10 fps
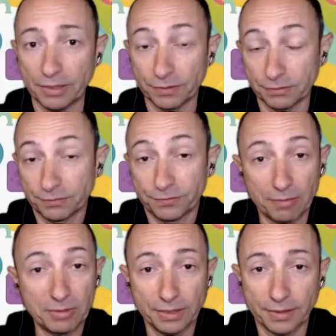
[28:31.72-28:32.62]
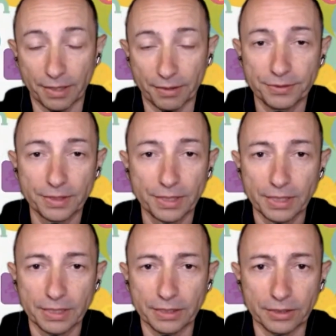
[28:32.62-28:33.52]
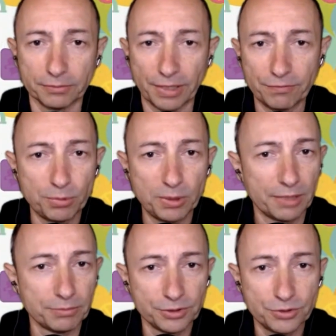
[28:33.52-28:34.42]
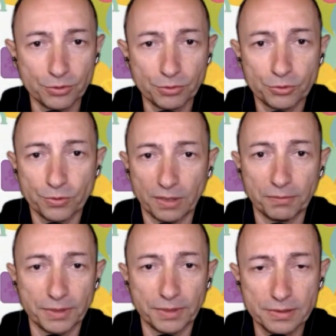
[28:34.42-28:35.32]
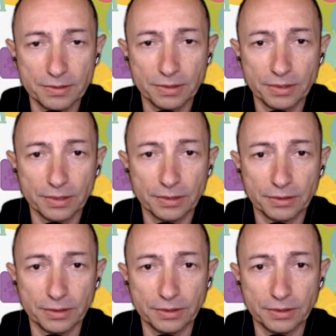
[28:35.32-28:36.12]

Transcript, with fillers: even family death. Um, have you been able to to help these uh,